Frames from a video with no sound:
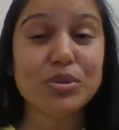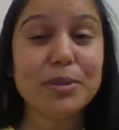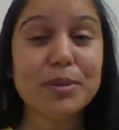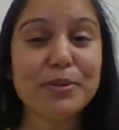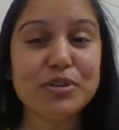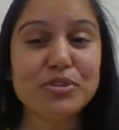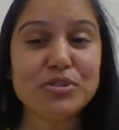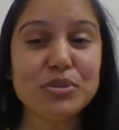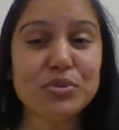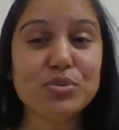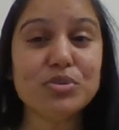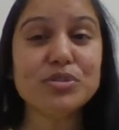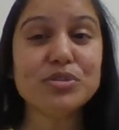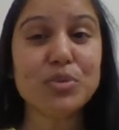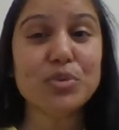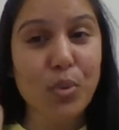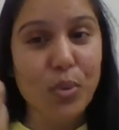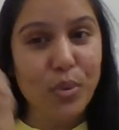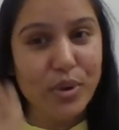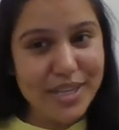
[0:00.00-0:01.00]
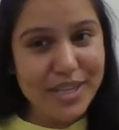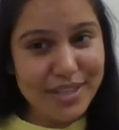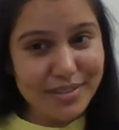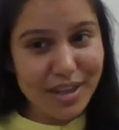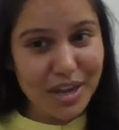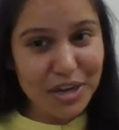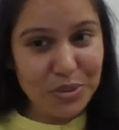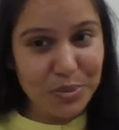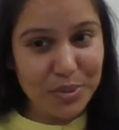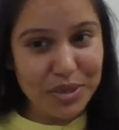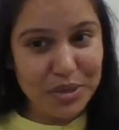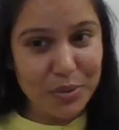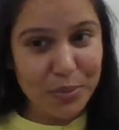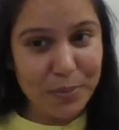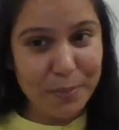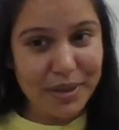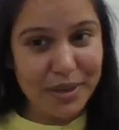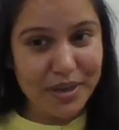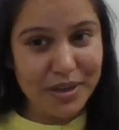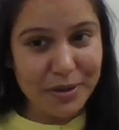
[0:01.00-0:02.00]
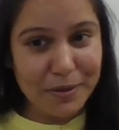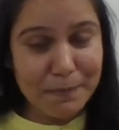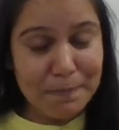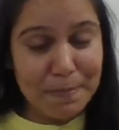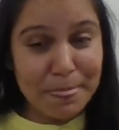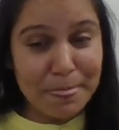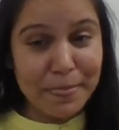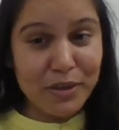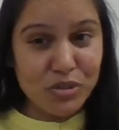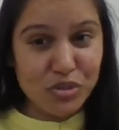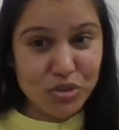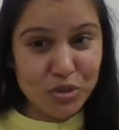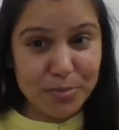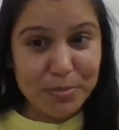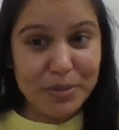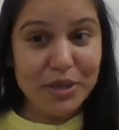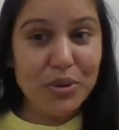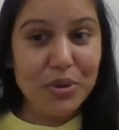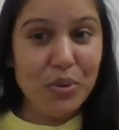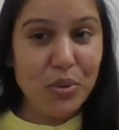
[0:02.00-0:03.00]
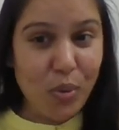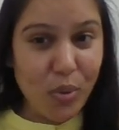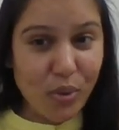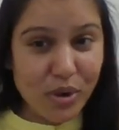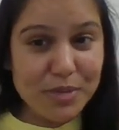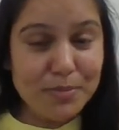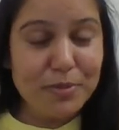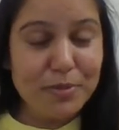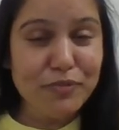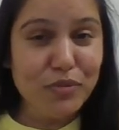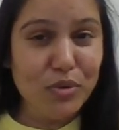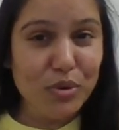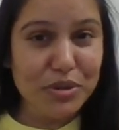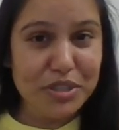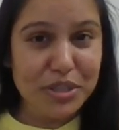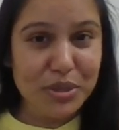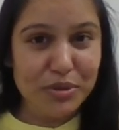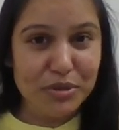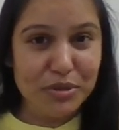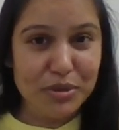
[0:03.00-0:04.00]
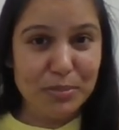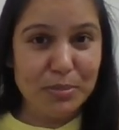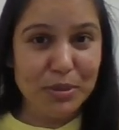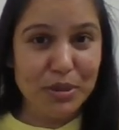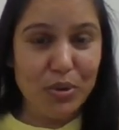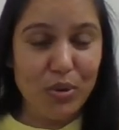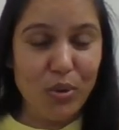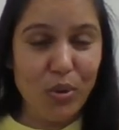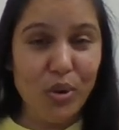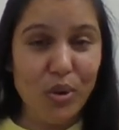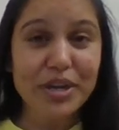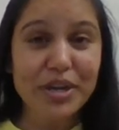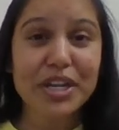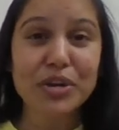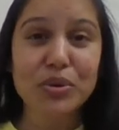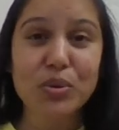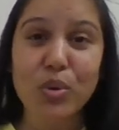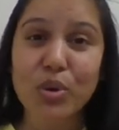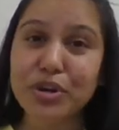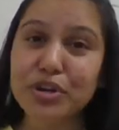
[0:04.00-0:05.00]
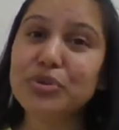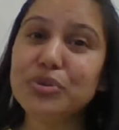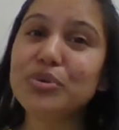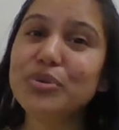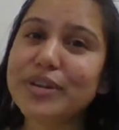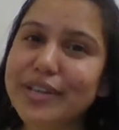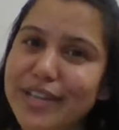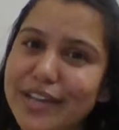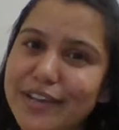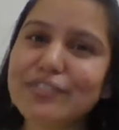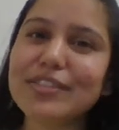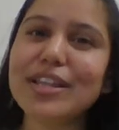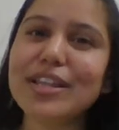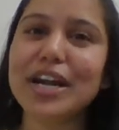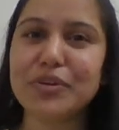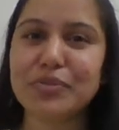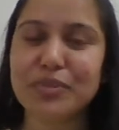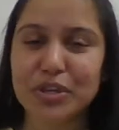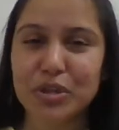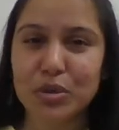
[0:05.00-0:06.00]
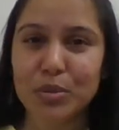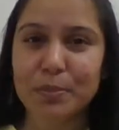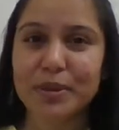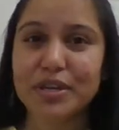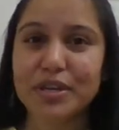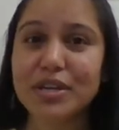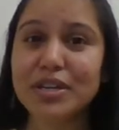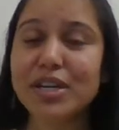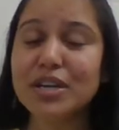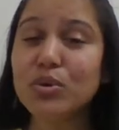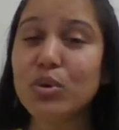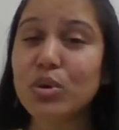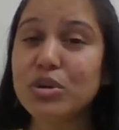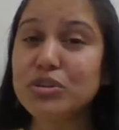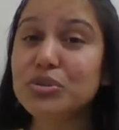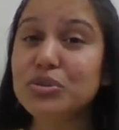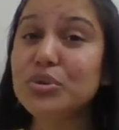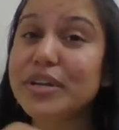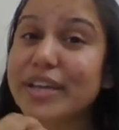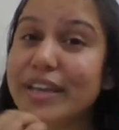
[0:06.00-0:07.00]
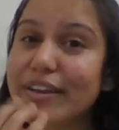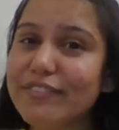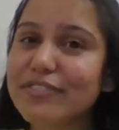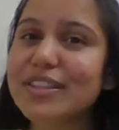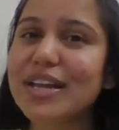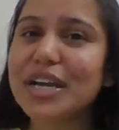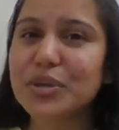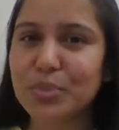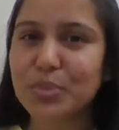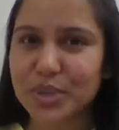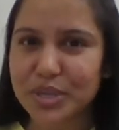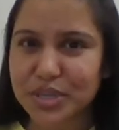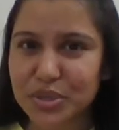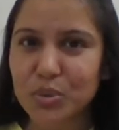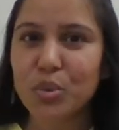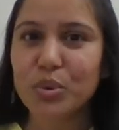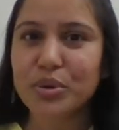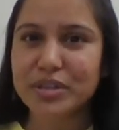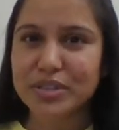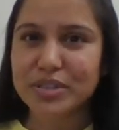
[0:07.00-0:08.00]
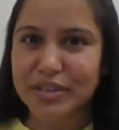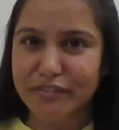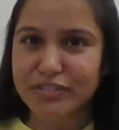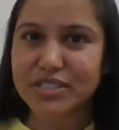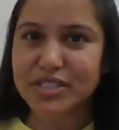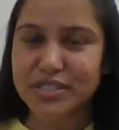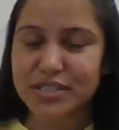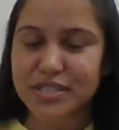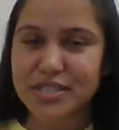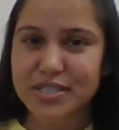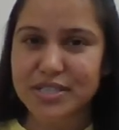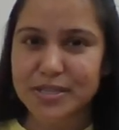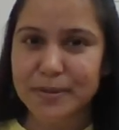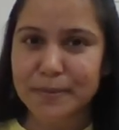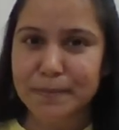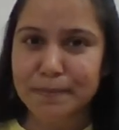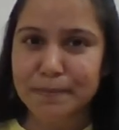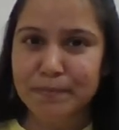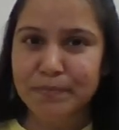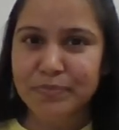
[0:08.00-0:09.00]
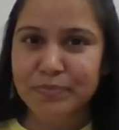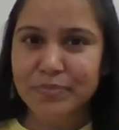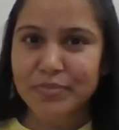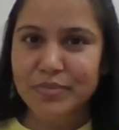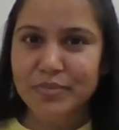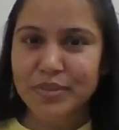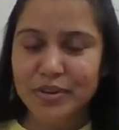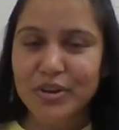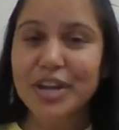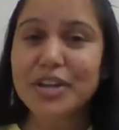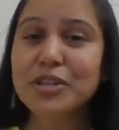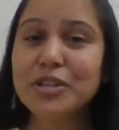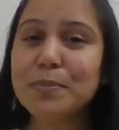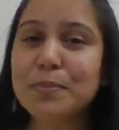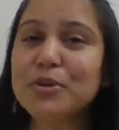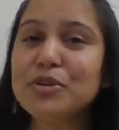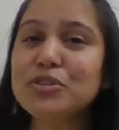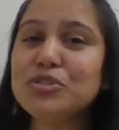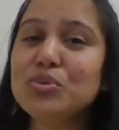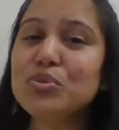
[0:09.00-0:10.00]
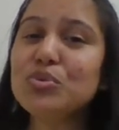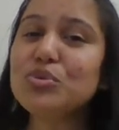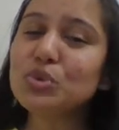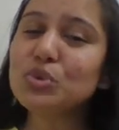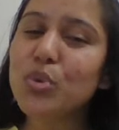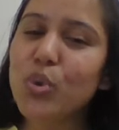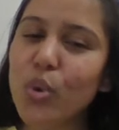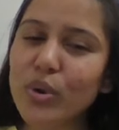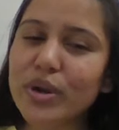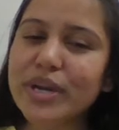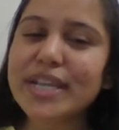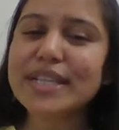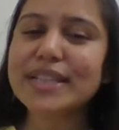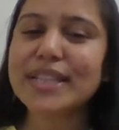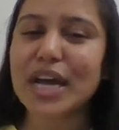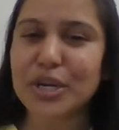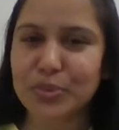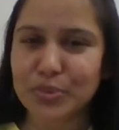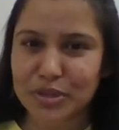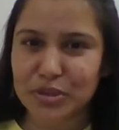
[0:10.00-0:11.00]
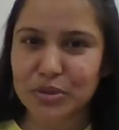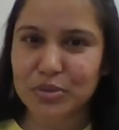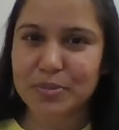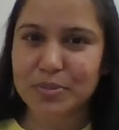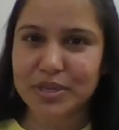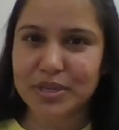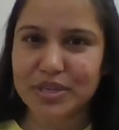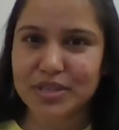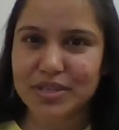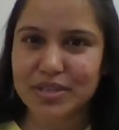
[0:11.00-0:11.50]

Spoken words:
person who's holding that very opinion should be called before the honorable court in order to give that very opinion, in order to give that very oral evidence, right? The person who's holding that very opinion,